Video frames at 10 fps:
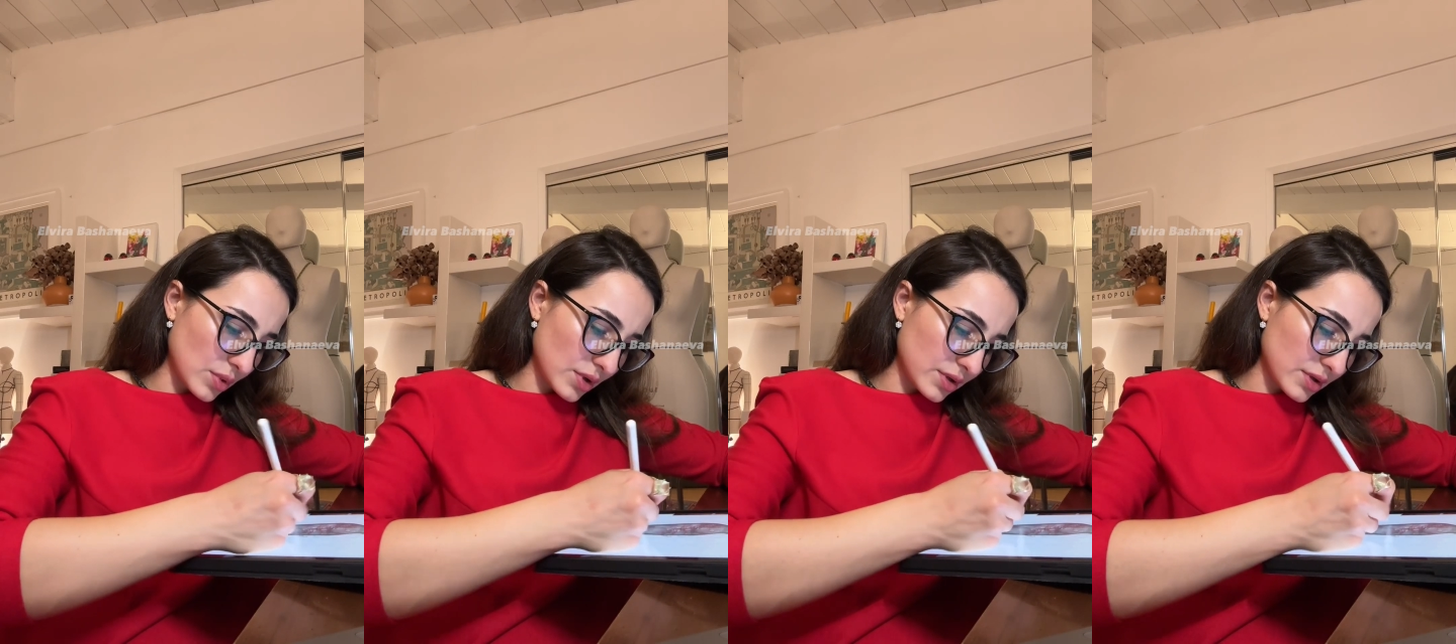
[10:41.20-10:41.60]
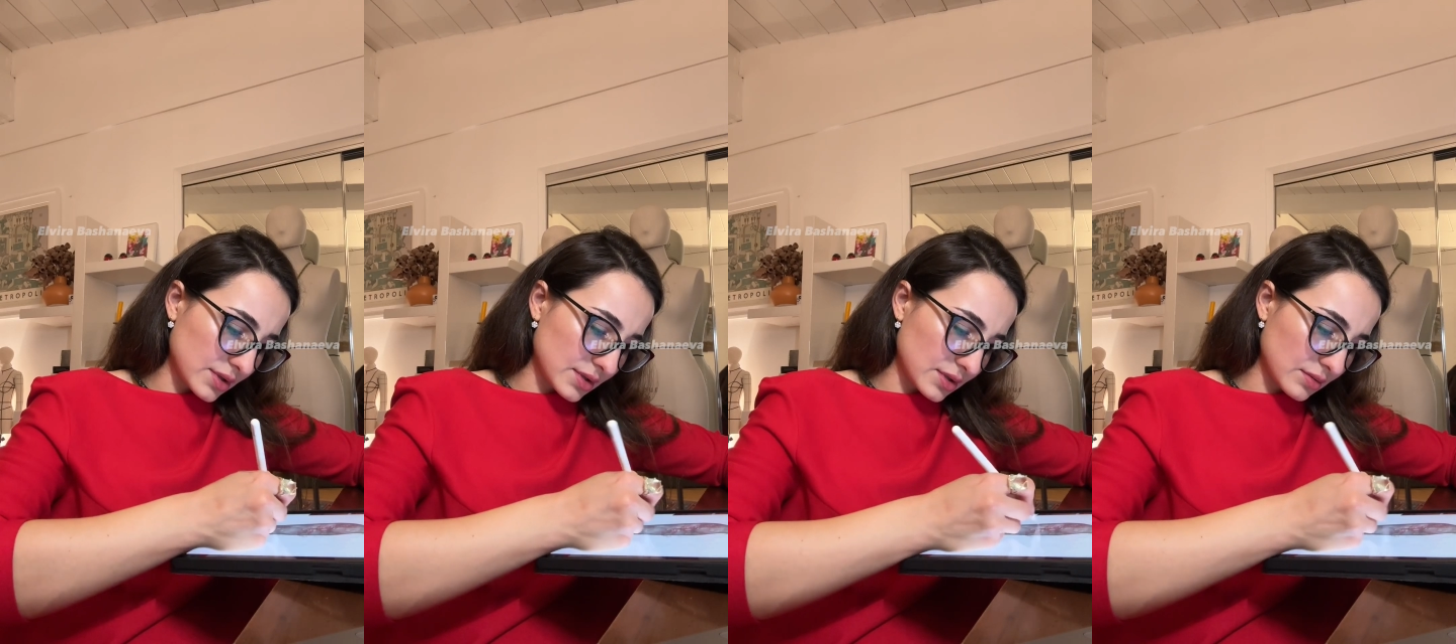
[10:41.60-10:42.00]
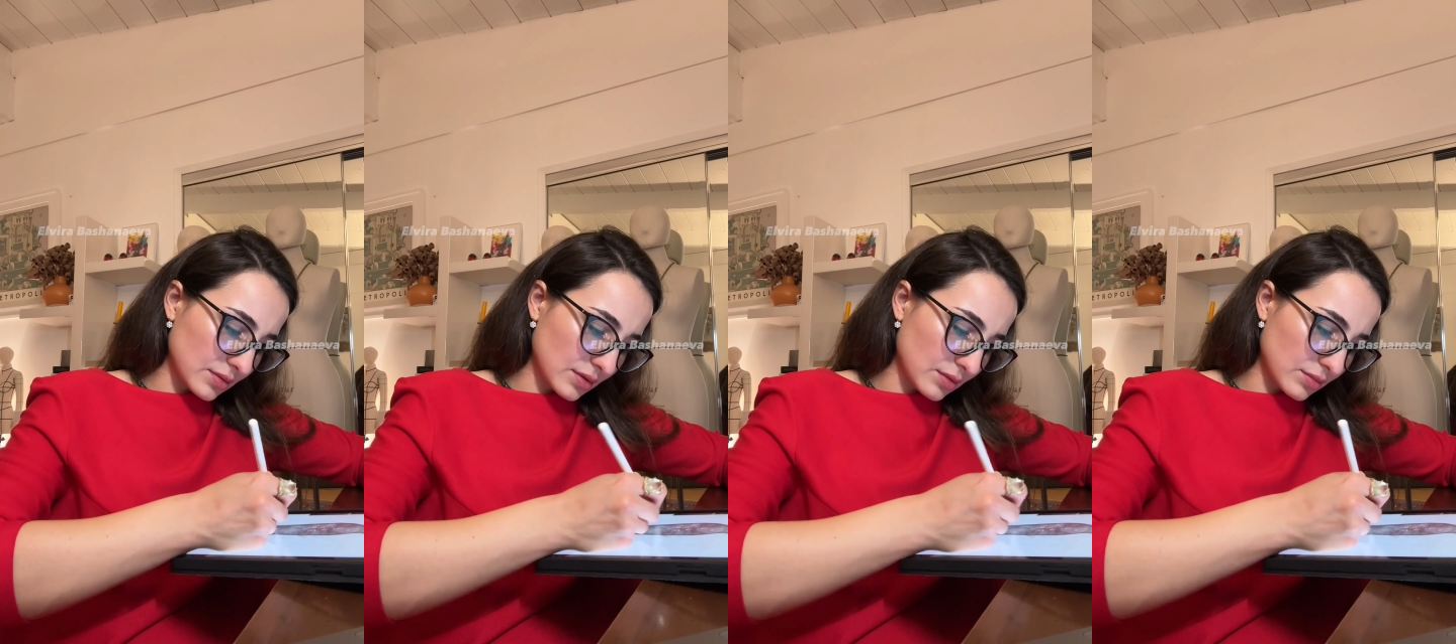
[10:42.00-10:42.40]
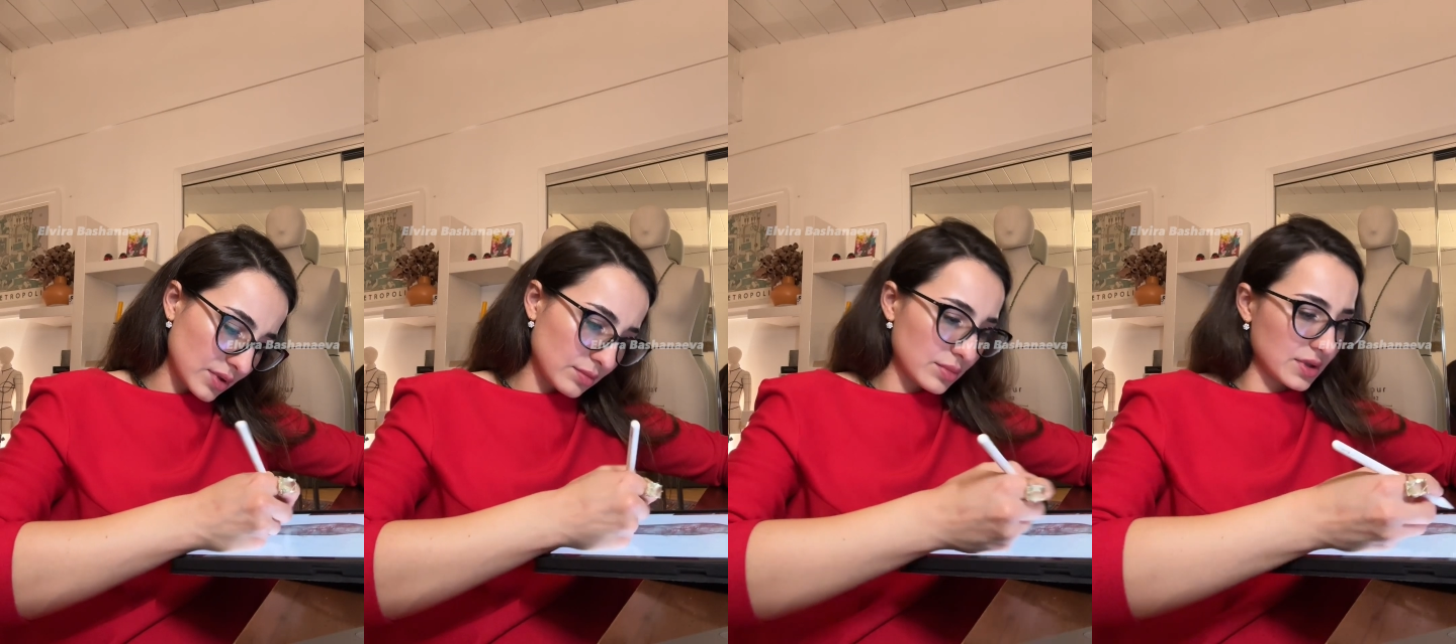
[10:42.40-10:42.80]
blend this in a
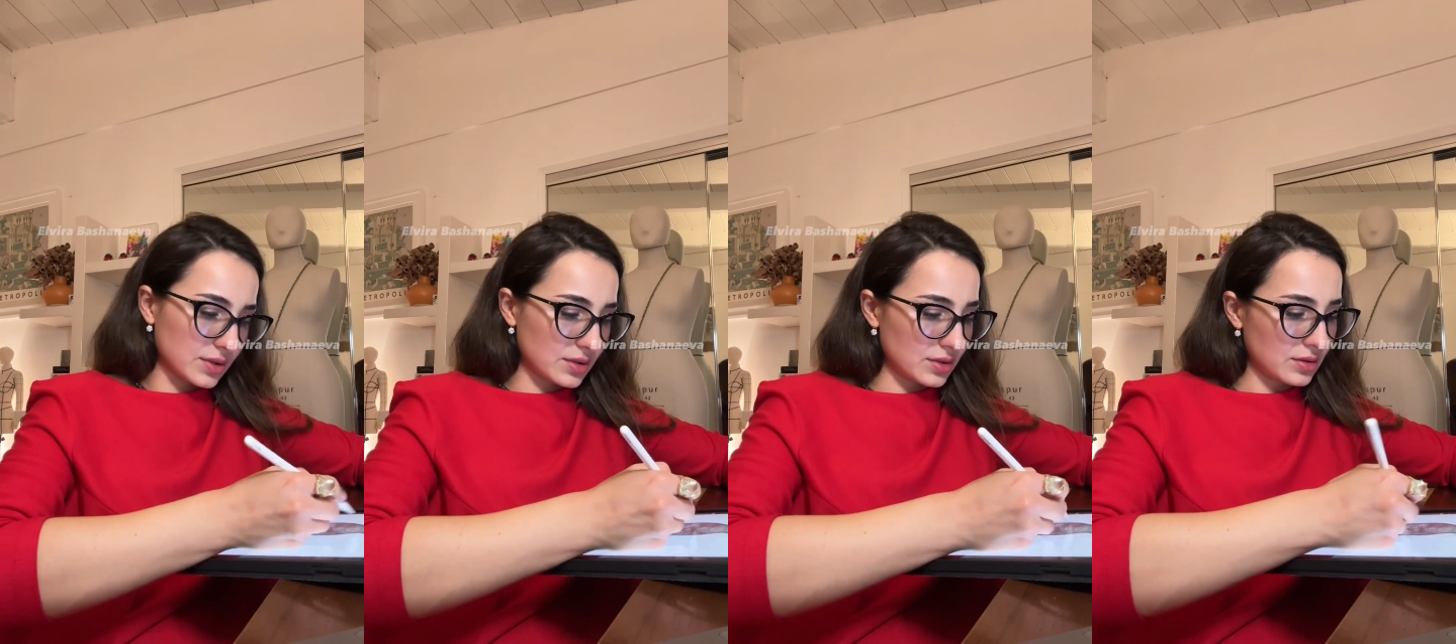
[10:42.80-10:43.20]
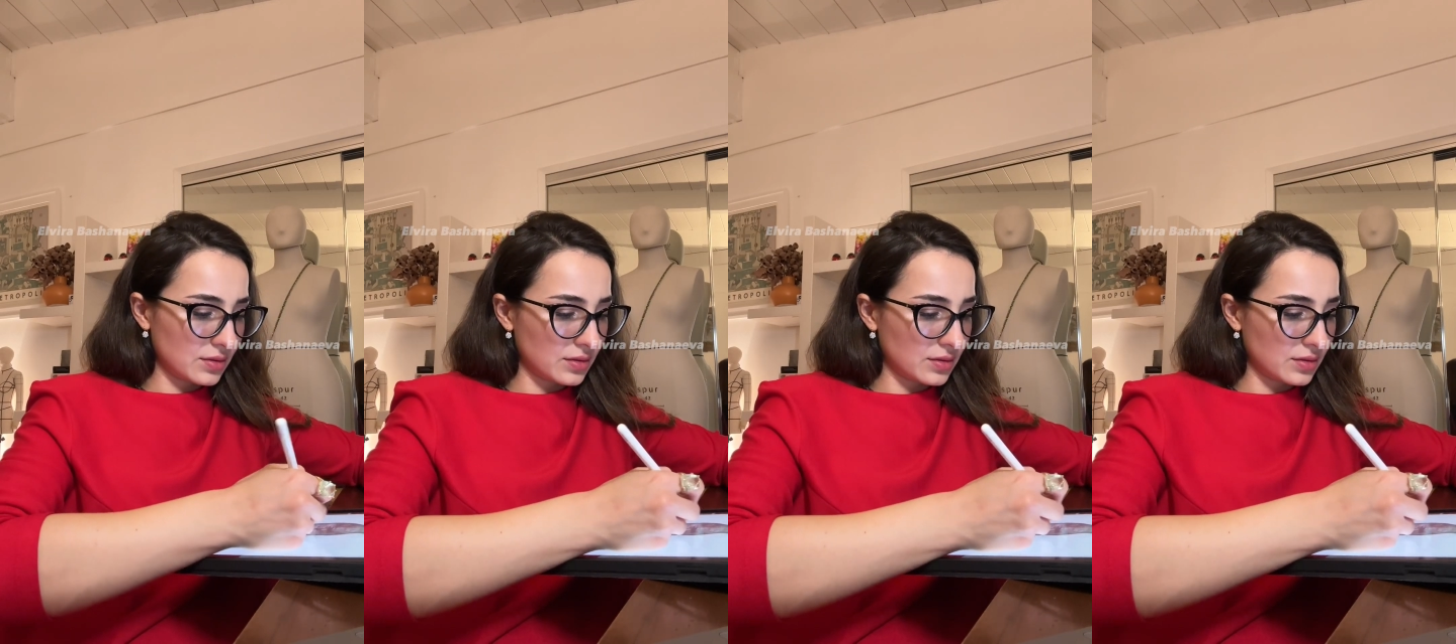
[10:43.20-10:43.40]
bit better.